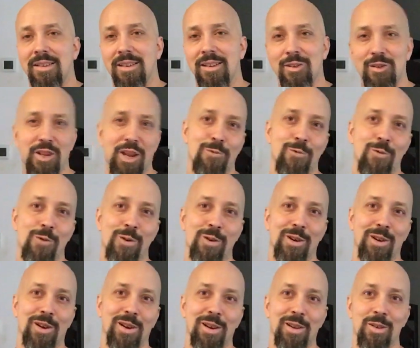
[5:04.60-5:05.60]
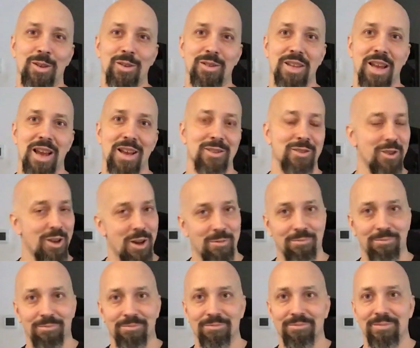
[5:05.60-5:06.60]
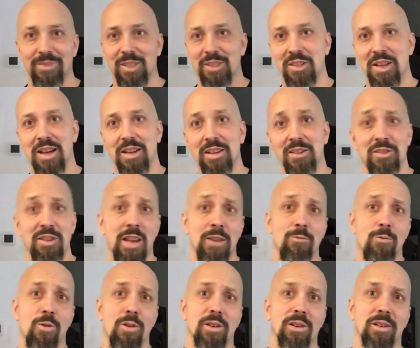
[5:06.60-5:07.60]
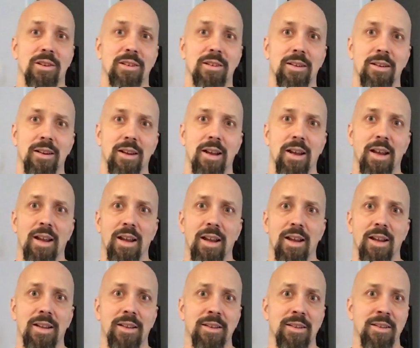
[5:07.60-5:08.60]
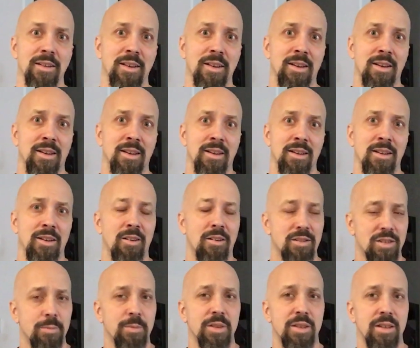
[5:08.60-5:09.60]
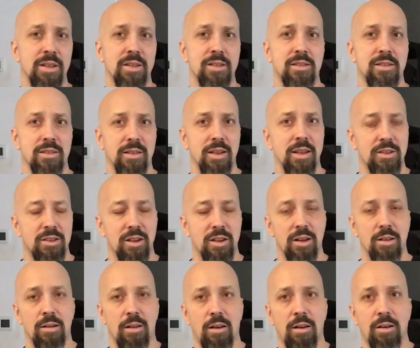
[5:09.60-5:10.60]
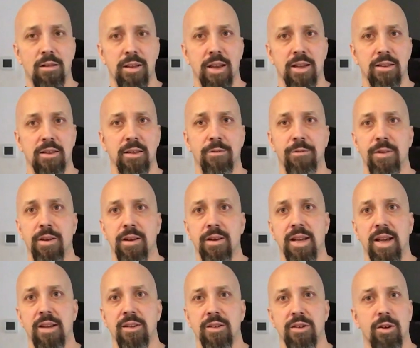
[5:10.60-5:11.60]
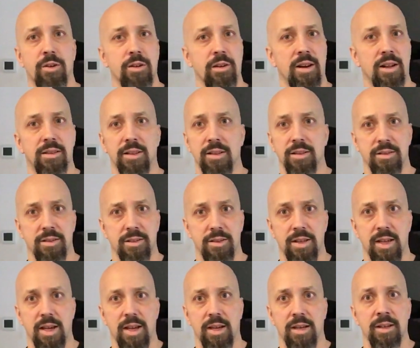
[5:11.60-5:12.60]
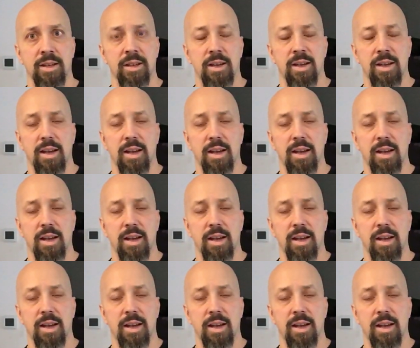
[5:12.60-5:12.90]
Is Dave Warner any of those guys? No, he's not. He's Dave Warner. And, you know, some of this, it's going to all lay at the feet of Dantonio at the end of the day.